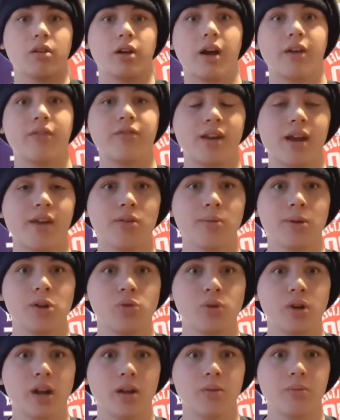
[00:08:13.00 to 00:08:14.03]
I've never been
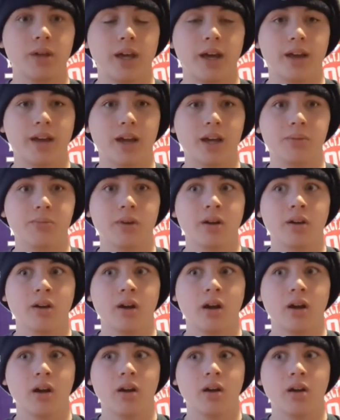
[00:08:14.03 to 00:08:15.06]
to an NBA game.
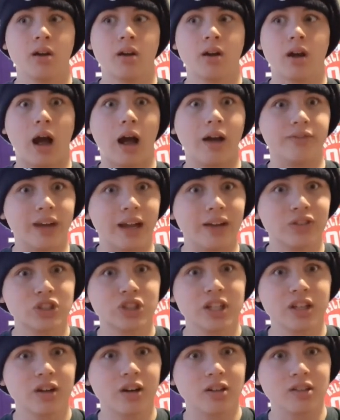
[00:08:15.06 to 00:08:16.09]
I've never
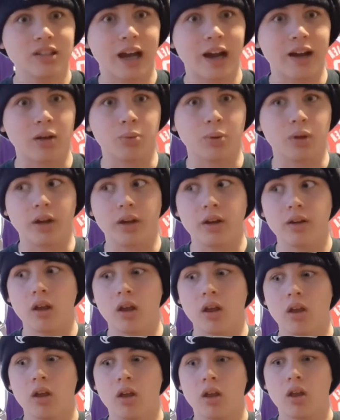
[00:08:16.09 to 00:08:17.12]
seen Gonzaga play.
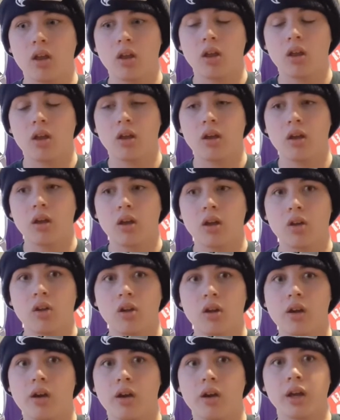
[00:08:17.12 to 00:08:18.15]

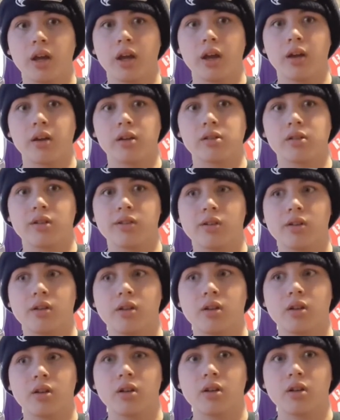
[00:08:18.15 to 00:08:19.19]
And
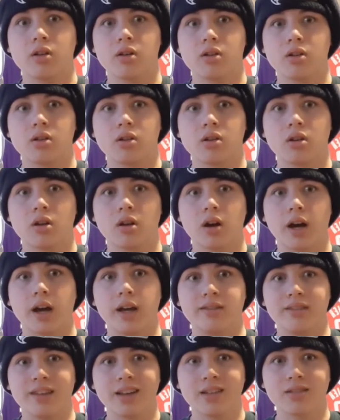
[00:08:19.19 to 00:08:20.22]
I
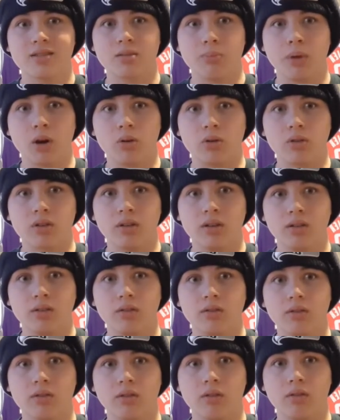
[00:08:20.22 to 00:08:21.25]
had tickets to both, and
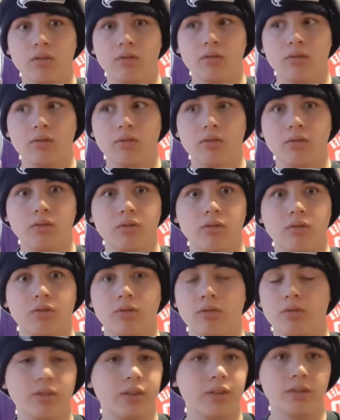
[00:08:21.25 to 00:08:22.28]

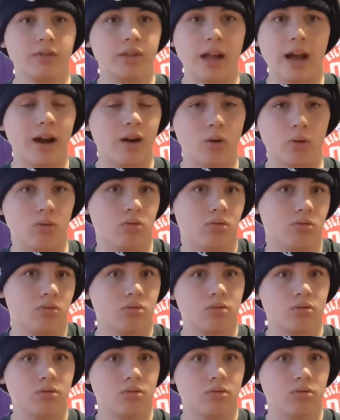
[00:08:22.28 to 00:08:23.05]
now,